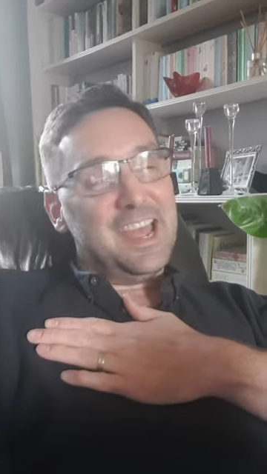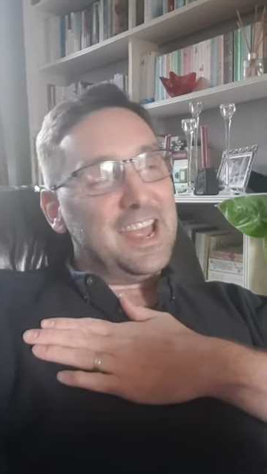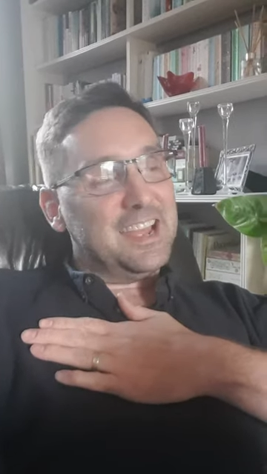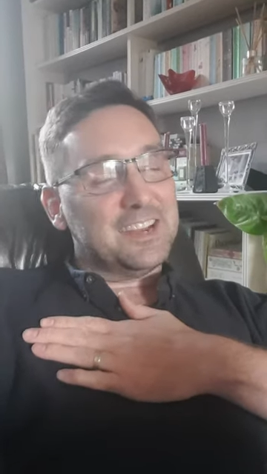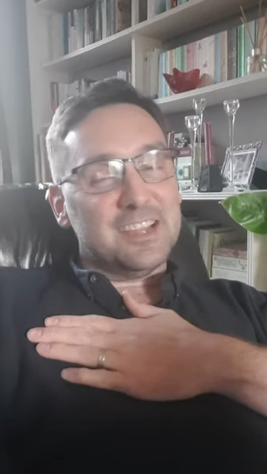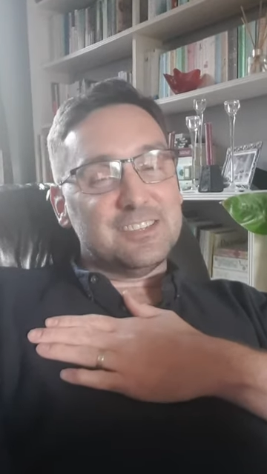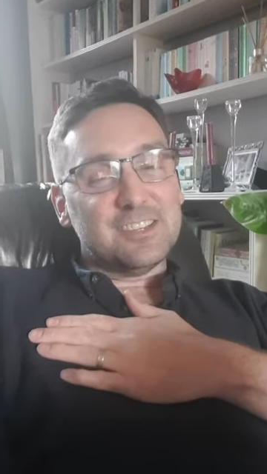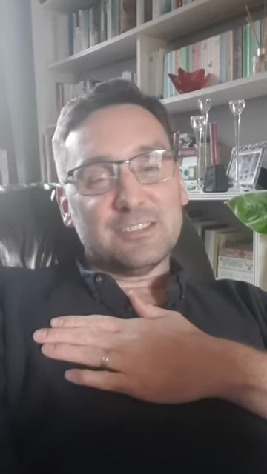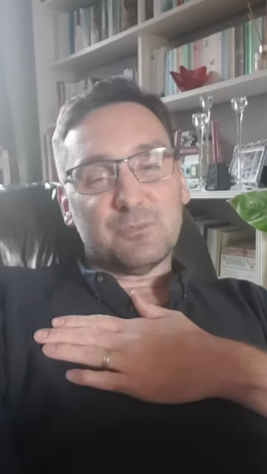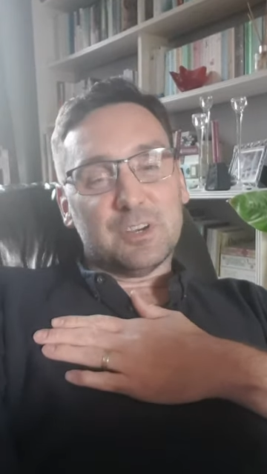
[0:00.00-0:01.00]
And I
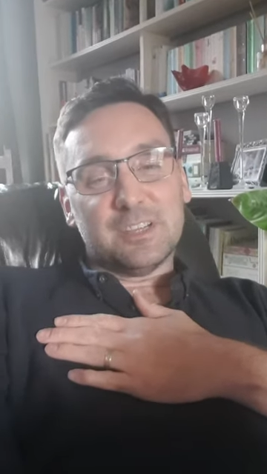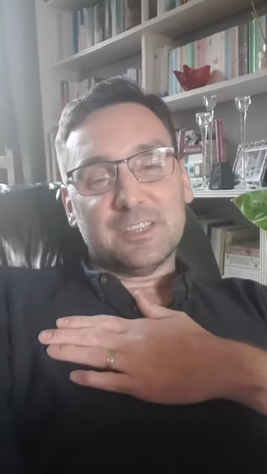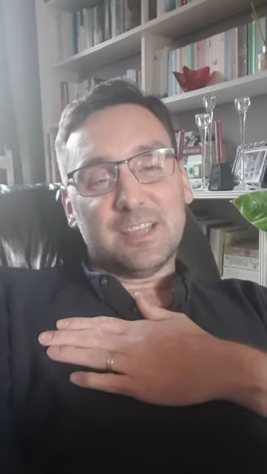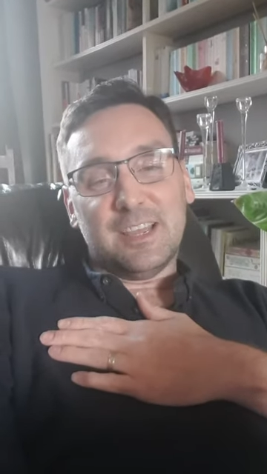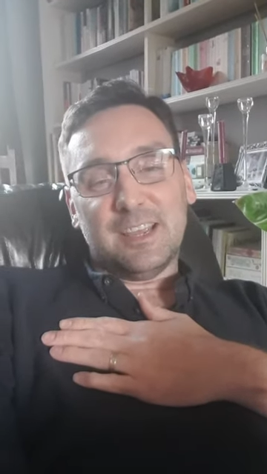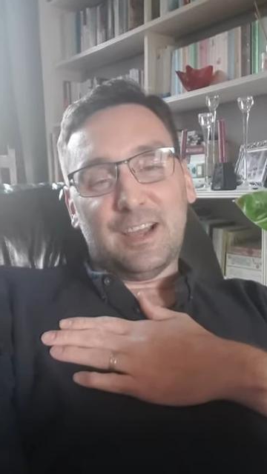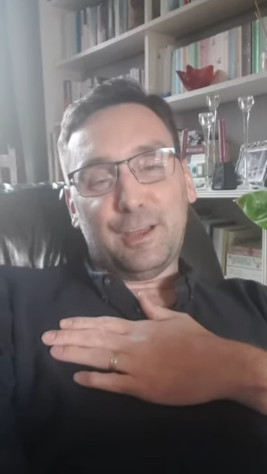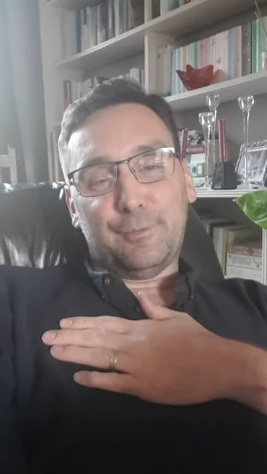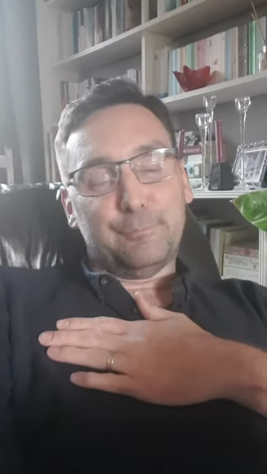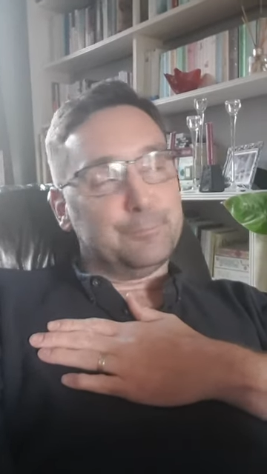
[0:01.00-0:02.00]
just want to say
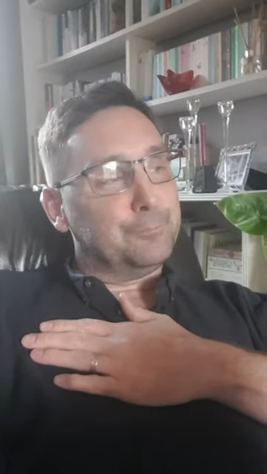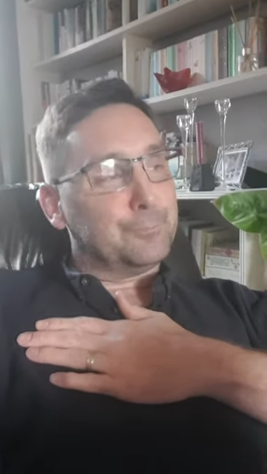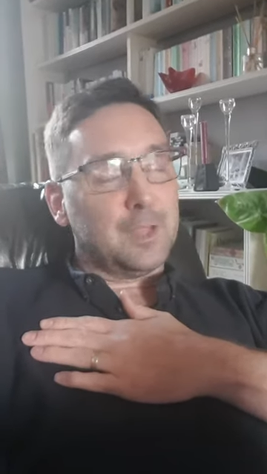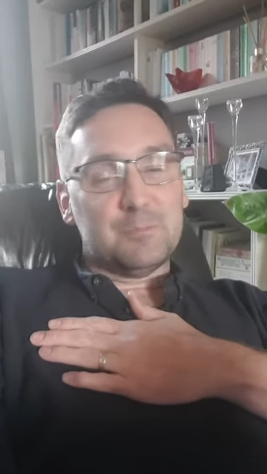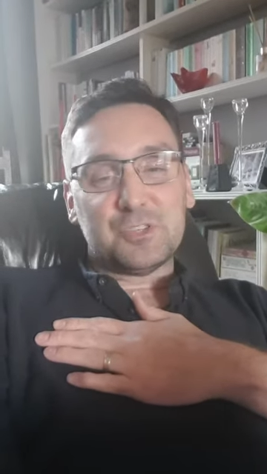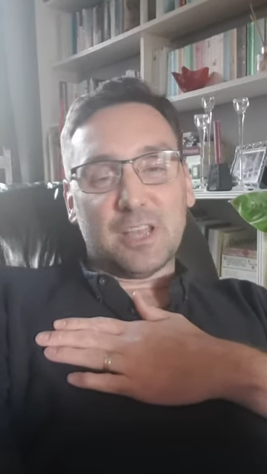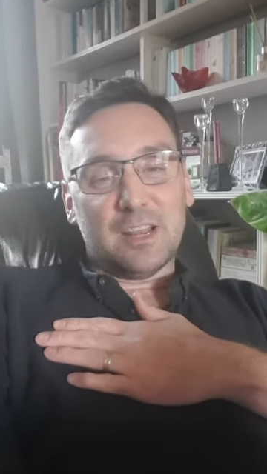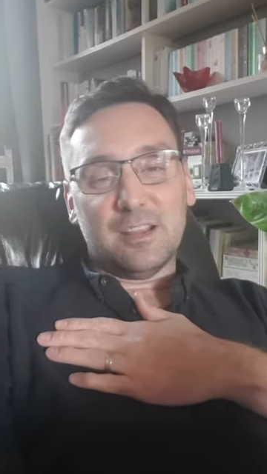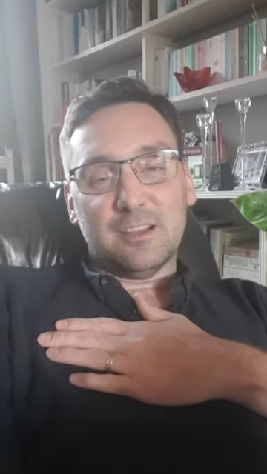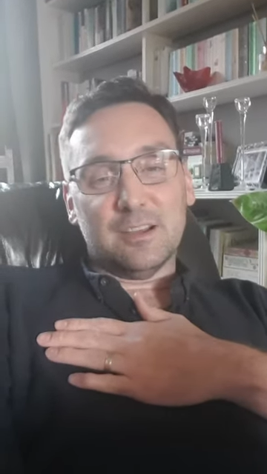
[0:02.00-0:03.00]
I'm
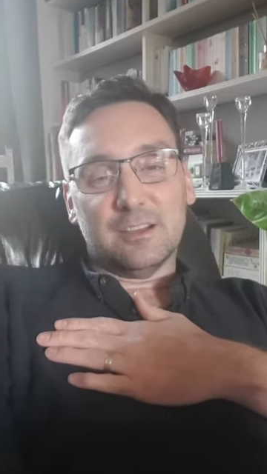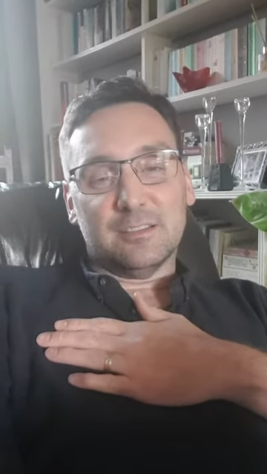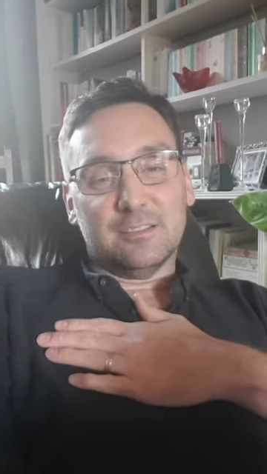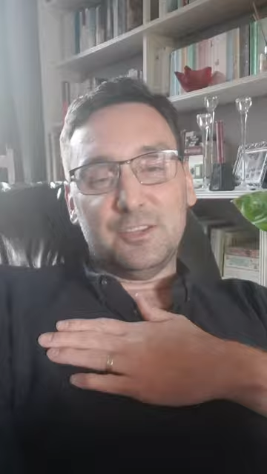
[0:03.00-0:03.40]
sat here.